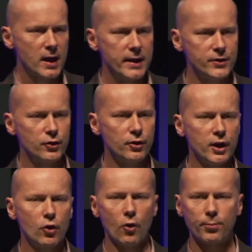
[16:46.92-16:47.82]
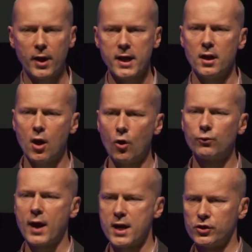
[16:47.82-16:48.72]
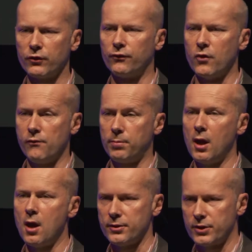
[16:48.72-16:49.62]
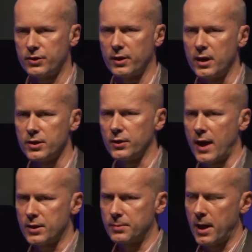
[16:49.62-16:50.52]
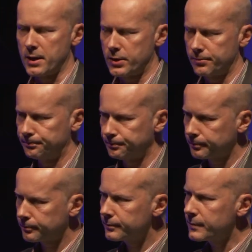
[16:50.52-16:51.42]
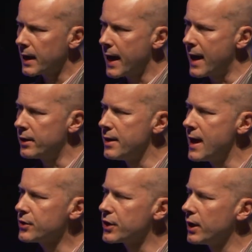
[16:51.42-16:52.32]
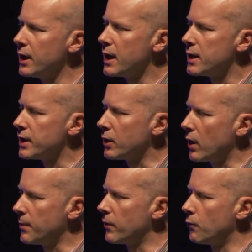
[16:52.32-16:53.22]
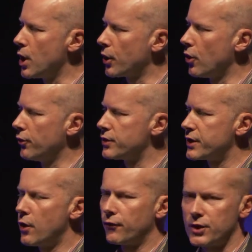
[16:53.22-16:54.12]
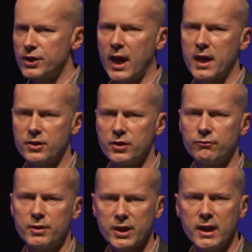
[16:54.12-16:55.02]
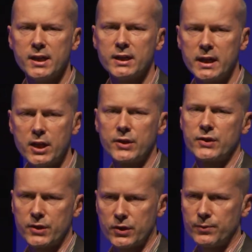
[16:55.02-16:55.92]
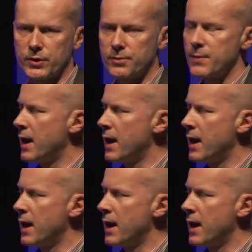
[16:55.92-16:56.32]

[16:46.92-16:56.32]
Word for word: is you can incorporate a whole range of, of plants into that space. And NASA did quite a bit of work on self-contained resilient ecosystems.